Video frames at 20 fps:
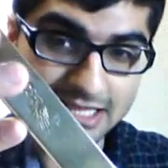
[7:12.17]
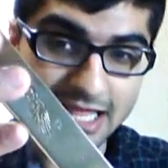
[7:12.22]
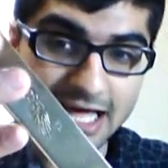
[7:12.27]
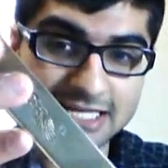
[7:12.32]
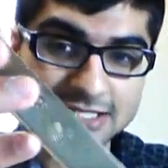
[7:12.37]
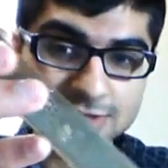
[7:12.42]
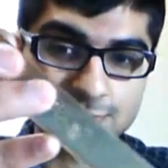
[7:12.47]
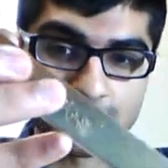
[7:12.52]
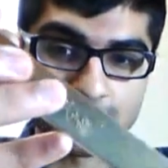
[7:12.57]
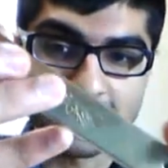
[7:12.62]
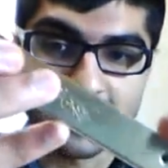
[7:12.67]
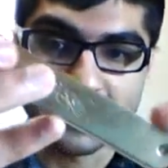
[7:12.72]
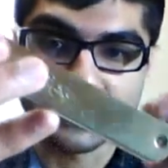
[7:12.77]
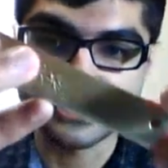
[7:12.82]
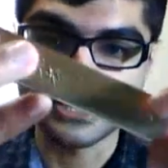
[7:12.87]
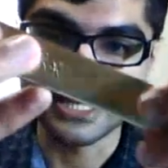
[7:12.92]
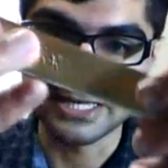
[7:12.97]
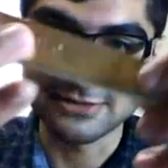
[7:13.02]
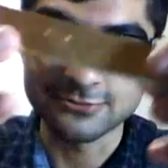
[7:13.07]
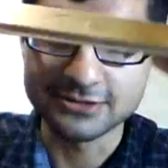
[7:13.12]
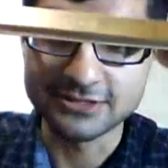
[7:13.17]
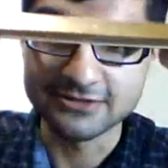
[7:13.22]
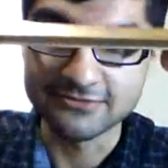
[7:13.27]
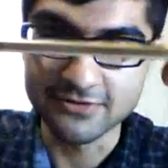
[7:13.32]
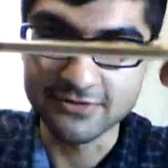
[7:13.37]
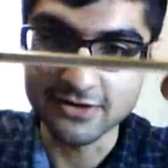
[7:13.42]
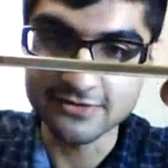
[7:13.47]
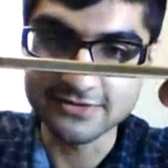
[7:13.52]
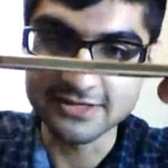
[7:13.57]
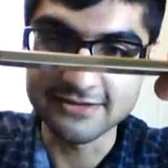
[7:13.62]
the last one, actually, and was
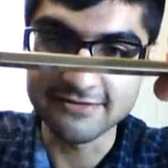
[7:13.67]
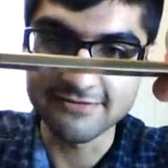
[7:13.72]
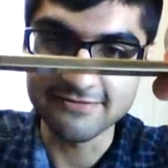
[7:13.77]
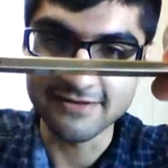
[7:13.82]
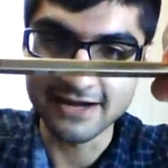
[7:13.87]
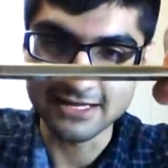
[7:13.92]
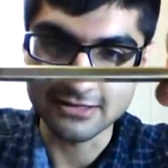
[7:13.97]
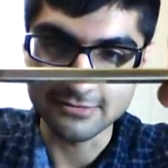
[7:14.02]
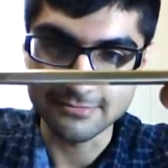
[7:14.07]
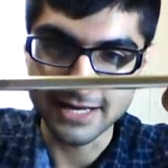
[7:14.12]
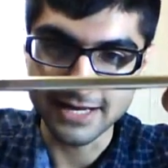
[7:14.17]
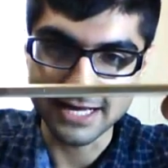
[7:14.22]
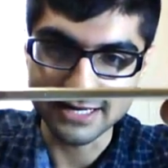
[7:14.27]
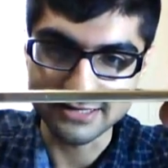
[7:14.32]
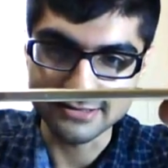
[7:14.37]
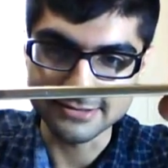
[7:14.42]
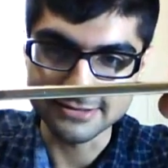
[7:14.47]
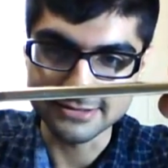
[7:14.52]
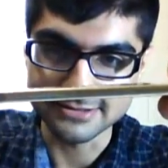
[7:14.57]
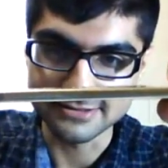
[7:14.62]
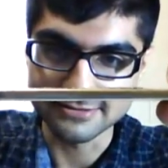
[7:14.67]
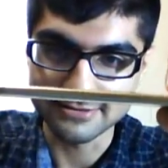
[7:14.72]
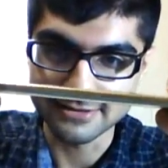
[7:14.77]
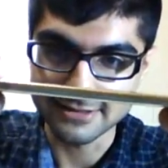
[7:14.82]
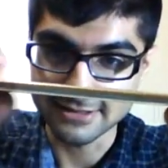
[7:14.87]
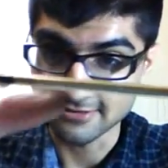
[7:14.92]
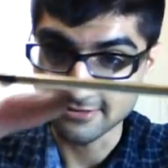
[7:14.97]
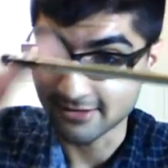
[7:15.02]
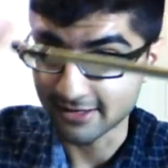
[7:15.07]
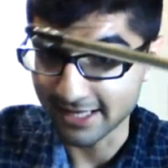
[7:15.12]
involved in the final battle
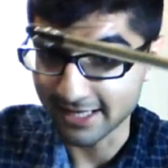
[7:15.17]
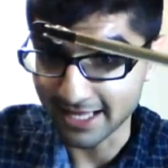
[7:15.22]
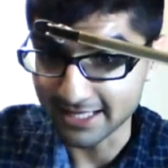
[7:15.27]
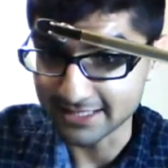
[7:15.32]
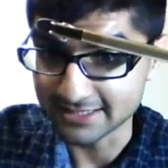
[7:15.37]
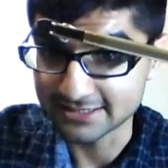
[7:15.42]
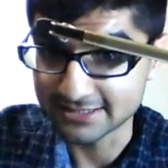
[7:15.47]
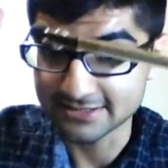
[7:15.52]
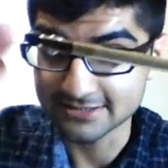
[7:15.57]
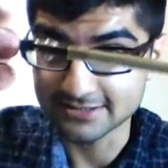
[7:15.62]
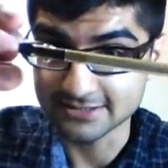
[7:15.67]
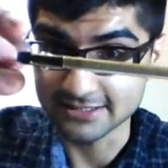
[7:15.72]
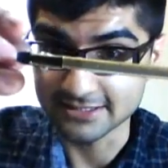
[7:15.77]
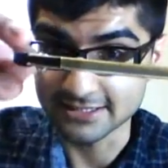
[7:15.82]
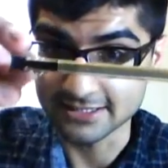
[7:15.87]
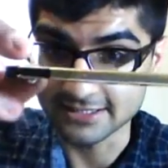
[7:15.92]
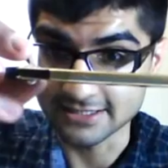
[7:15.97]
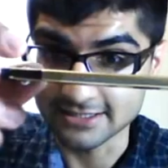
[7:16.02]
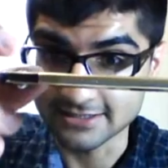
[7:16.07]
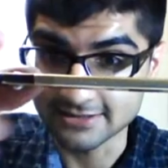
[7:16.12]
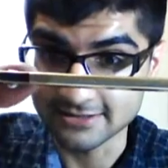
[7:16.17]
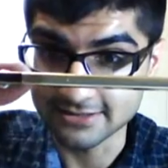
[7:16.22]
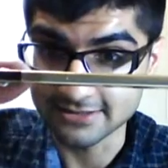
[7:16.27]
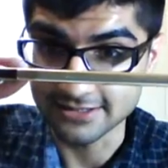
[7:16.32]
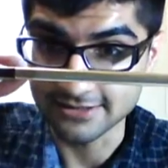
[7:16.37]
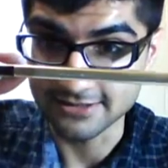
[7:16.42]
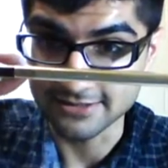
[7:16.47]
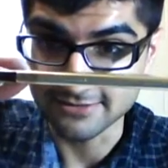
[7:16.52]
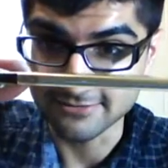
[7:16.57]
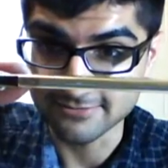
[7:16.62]
against
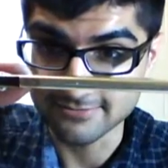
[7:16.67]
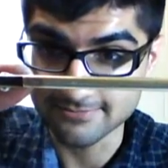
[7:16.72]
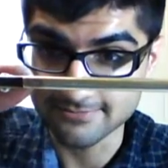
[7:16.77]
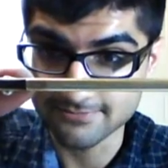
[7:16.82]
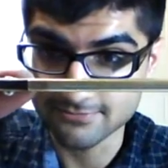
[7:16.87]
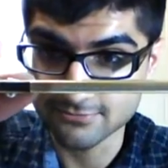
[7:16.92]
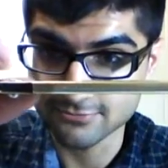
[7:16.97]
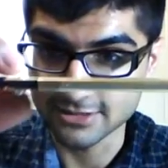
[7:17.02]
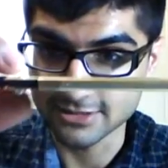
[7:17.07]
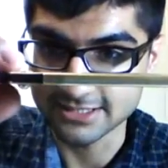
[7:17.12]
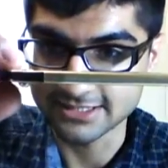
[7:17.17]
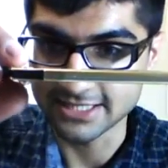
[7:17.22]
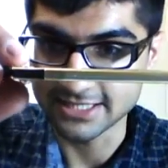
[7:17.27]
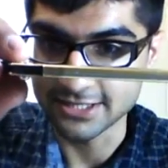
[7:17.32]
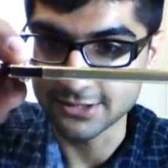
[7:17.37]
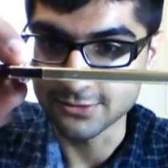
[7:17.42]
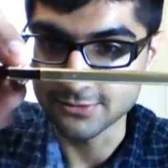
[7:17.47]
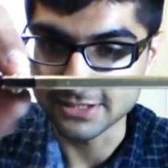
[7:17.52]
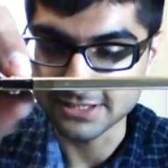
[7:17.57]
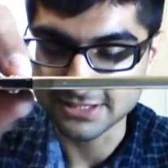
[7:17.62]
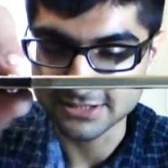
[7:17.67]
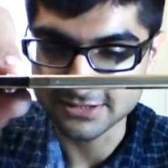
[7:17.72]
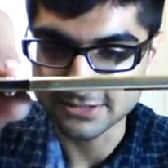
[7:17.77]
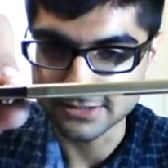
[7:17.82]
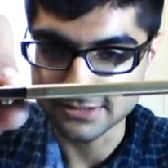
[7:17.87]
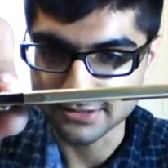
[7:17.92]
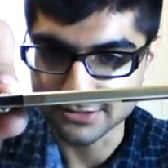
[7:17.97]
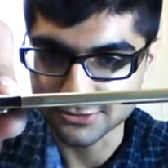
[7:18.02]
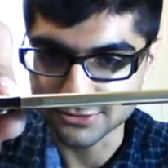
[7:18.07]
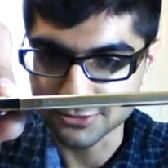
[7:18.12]
the, well, let's say, US
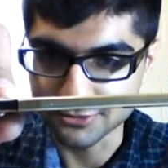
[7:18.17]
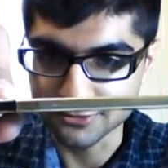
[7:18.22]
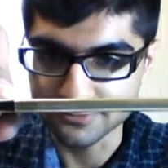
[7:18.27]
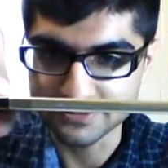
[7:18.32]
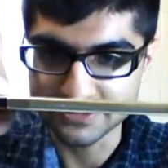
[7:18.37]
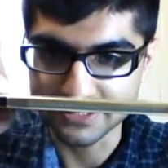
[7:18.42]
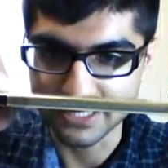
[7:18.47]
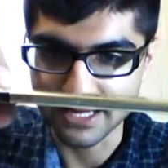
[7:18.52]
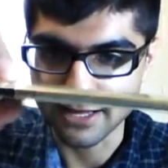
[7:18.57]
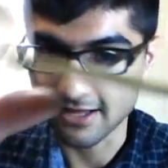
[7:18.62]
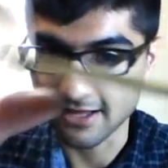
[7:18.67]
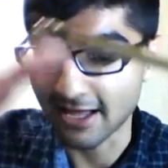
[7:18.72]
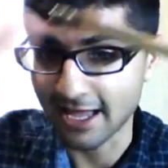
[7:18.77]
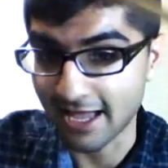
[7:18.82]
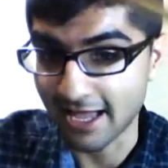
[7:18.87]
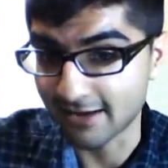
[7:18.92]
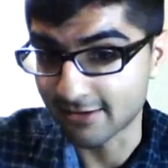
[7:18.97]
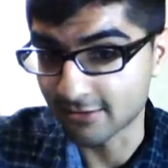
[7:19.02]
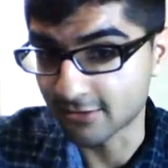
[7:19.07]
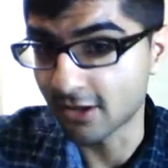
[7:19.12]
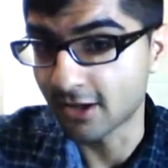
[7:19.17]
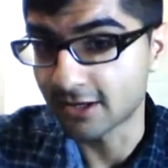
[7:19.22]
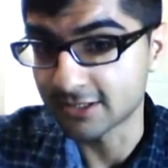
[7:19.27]
troops, and